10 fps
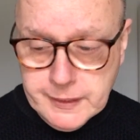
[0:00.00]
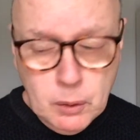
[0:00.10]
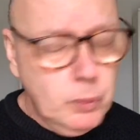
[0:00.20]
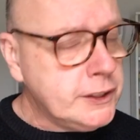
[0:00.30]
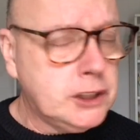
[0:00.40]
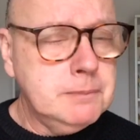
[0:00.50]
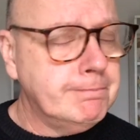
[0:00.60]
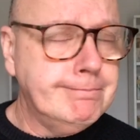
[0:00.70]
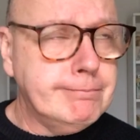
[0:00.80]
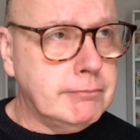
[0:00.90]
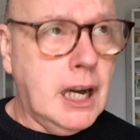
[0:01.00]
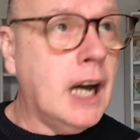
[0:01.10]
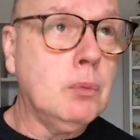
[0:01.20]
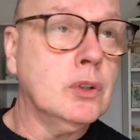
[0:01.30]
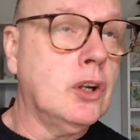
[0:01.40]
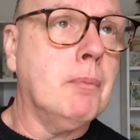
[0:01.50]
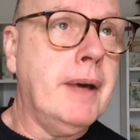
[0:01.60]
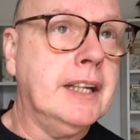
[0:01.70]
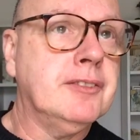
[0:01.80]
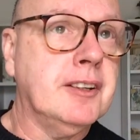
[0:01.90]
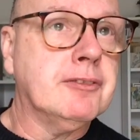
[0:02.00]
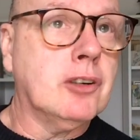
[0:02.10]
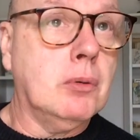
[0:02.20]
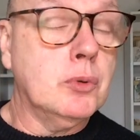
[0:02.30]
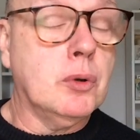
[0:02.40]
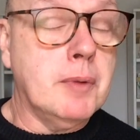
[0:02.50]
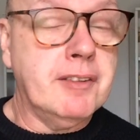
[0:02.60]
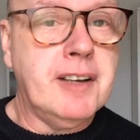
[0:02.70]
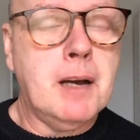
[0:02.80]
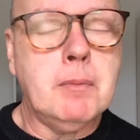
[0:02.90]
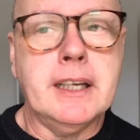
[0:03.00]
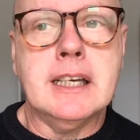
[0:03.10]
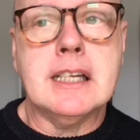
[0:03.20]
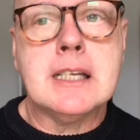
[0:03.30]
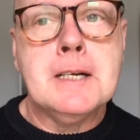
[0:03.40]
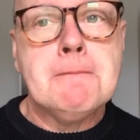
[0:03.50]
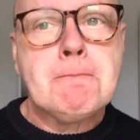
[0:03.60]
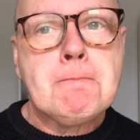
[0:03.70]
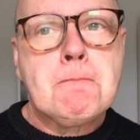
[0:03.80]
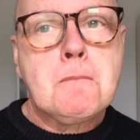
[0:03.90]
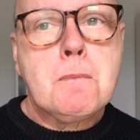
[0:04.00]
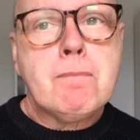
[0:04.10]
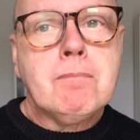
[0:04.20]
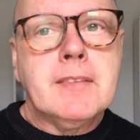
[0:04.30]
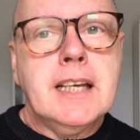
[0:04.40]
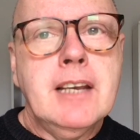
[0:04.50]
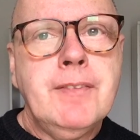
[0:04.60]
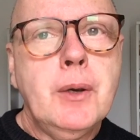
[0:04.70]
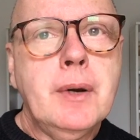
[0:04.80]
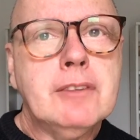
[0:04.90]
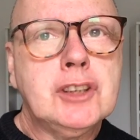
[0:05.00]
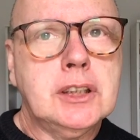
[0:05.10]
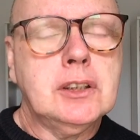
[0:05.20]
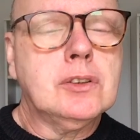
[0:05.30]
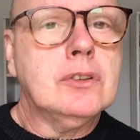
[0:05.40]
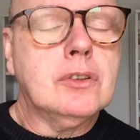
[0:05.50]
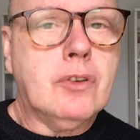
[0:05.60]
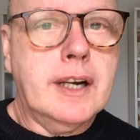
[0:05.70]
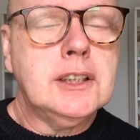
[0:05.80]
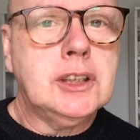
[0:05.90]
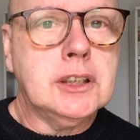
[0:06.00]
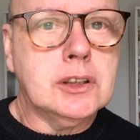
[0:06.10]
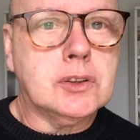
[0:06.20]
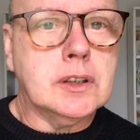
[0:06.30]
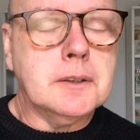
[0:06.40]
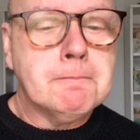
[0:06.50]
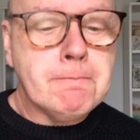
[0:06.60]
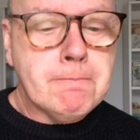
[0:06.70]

which I will not benefit from, nor my family, is if you have children or grandchildren,